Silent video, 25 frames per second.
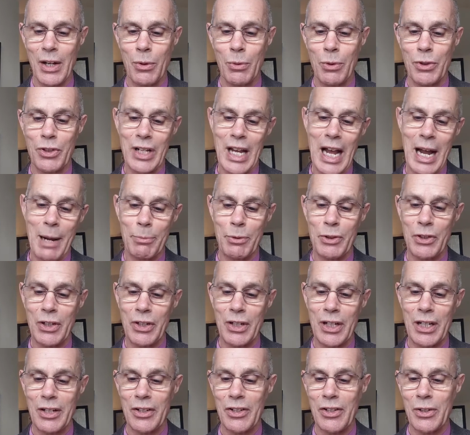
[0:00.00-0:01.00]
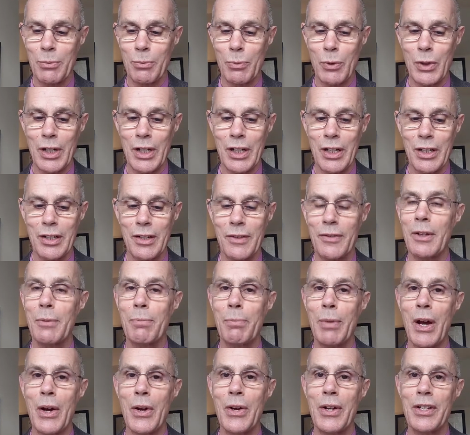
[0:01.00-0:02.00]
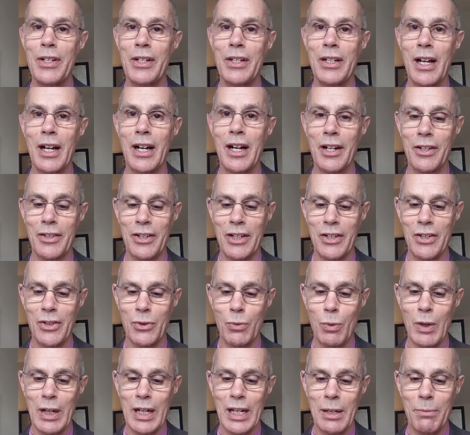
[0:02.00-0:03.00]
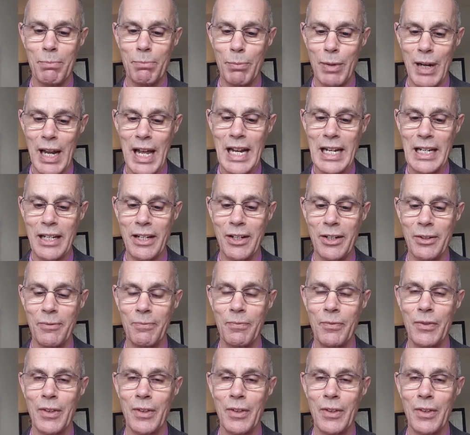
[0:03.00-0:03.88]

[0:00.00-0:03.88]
was captured in some words of the poet and artist William Blake,